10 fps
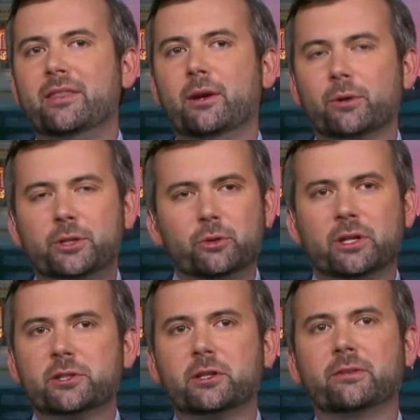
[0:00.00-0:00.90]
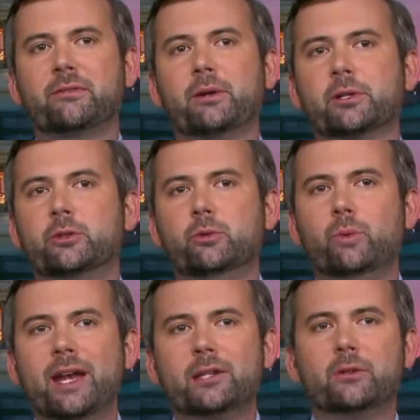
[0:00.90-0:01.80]
they were too conservative, they were too
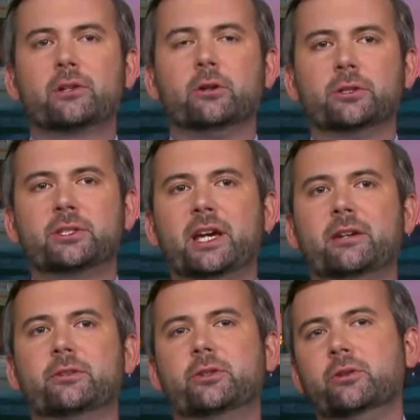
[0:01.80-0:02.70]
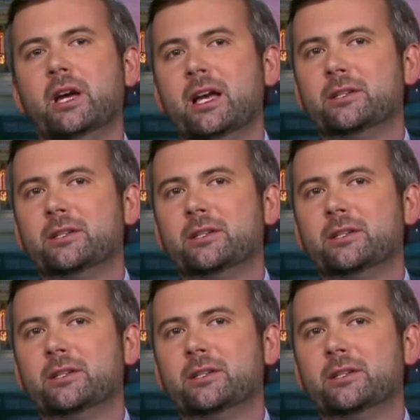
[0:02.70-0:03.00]
wedded to the gold standard to